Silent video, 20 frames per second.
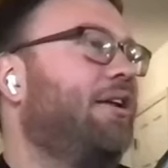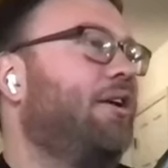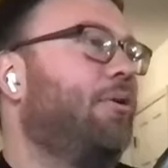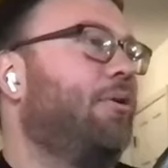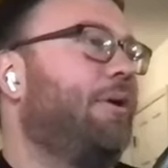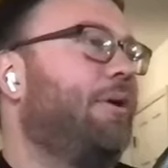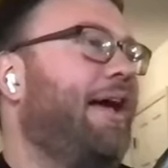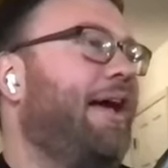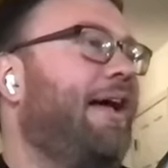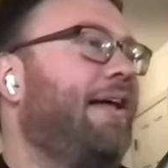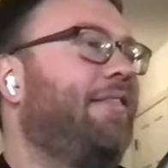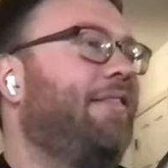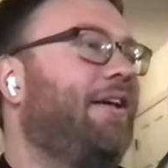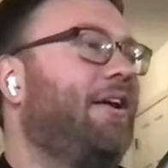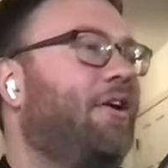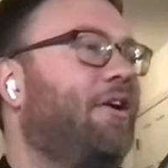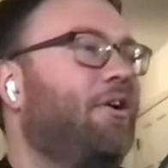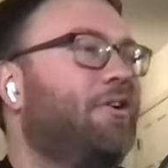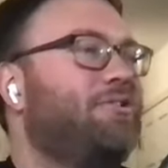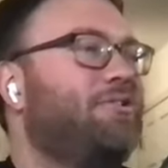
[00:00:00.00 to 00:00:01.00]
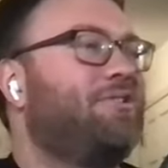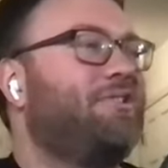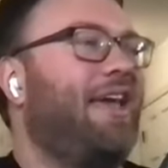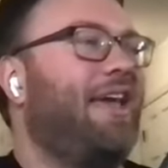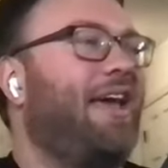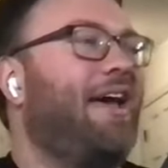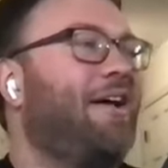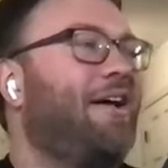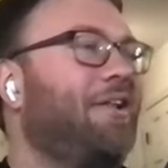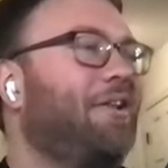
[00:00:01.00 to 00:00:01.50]
Okay, then on our
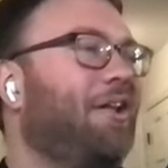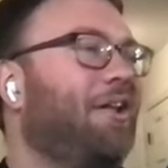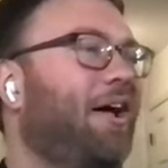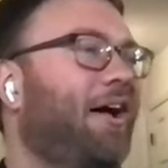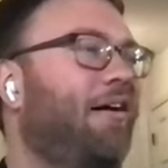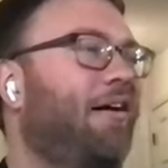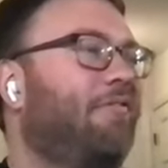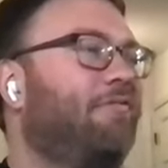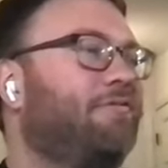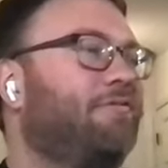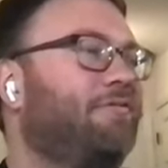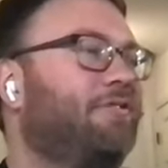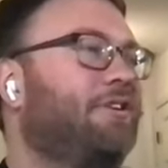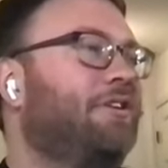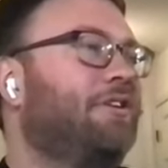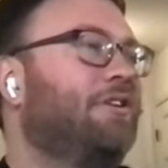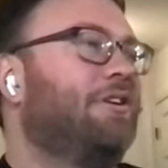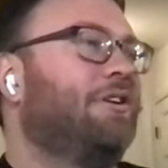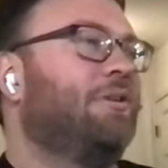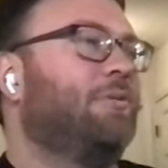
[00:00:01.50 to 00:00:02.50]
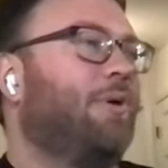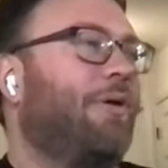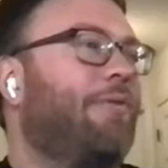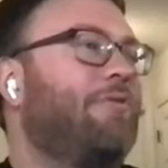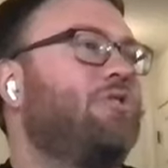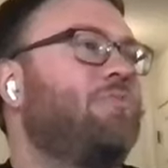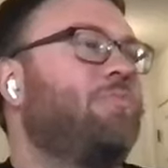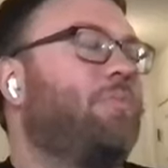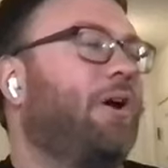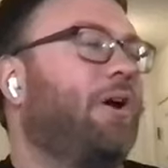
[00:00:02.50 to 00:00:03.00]
scale of, where
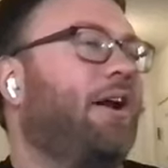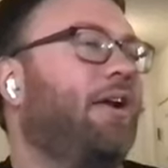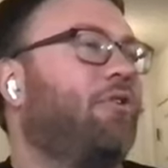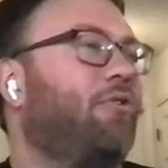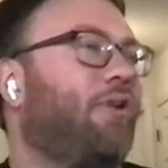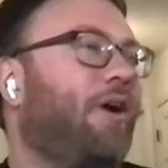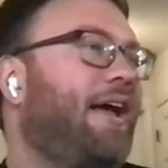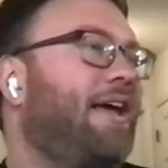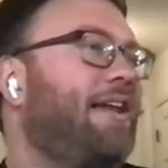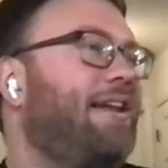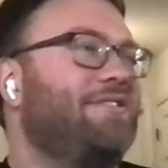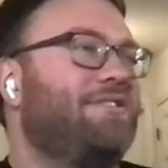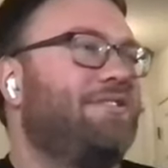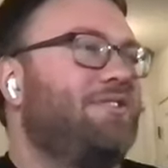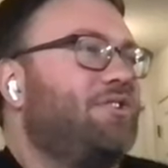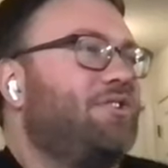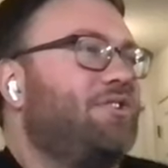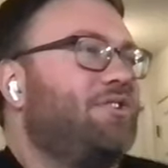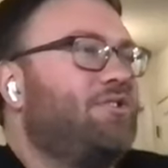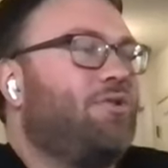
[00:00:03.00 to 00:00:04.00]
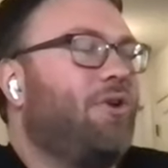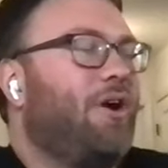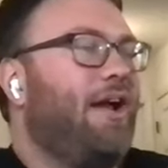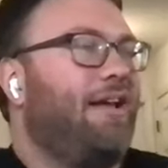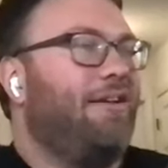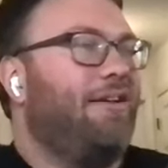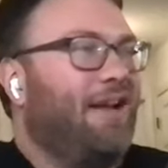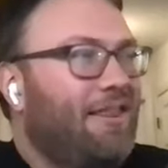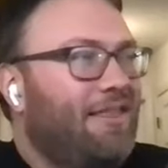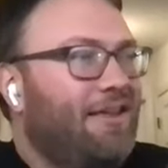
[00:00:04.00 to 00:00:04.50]
would you put it? Great? Is it just
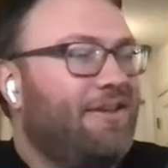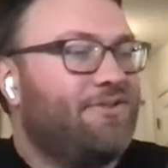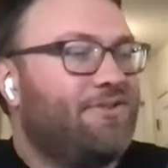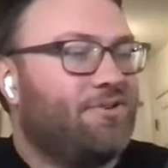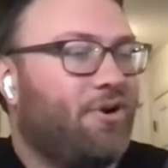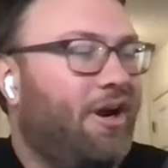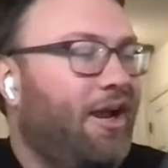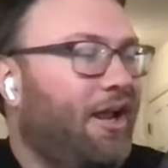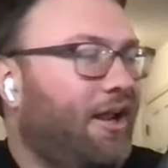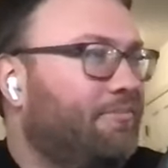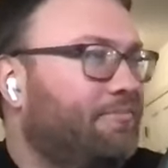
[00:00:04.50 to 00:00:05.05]
great? I think it's great.